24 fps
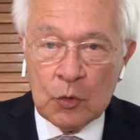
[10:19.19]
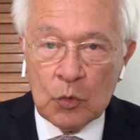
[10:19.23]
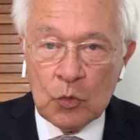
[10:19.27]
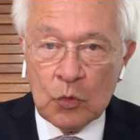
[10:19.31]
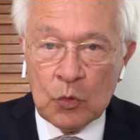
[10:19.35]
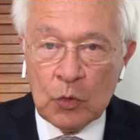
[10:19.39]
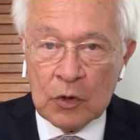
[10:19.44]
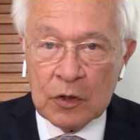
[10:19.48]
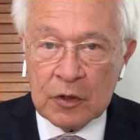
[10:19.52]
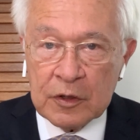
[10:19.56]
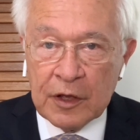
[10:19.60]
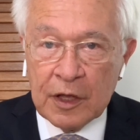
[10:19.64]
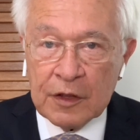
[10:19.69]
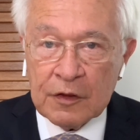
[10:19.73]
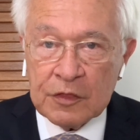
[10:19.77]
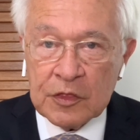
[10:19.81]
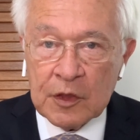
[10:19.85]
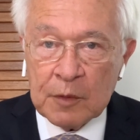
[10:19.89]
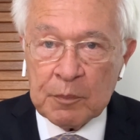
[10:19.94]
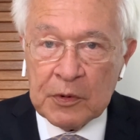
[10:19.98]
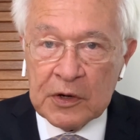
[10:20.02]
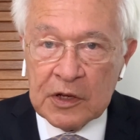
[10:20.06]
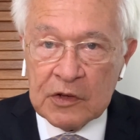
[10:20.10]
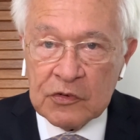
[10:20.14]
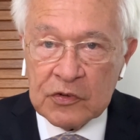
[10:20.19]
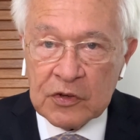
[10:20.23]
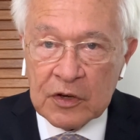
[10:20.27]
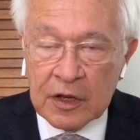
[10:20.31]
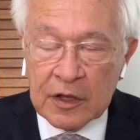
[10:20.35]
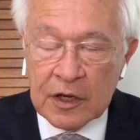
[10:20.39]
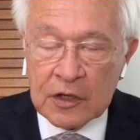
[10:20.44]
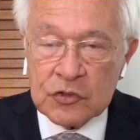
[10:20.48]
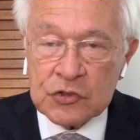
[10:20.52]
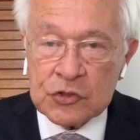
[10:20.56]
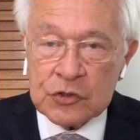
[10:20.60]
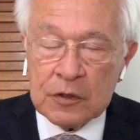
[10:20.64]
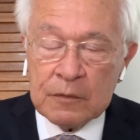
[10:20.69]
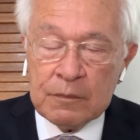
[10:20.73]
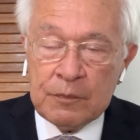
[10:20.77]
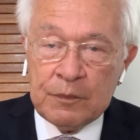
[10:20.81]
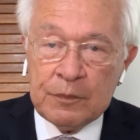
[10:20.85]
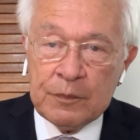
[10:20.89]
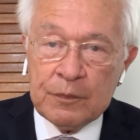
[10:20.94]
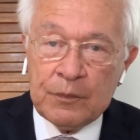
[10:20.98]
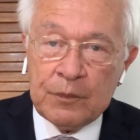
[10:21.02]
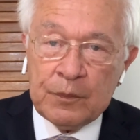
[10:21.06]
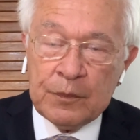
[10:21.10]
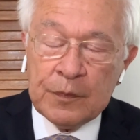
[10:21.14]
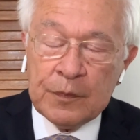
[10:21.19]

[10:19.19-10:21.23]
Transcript: will get the pre-selection.